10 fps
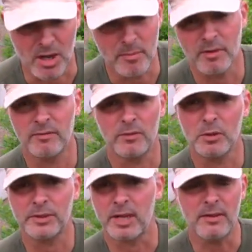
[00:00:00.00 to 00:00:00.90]
I'm a
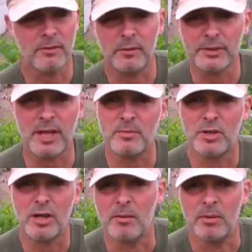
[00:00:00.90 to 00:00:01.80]
full, I have a full-time
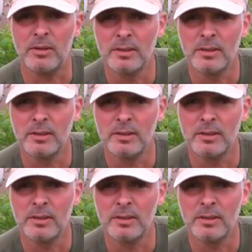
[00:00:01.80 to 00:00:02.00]
job.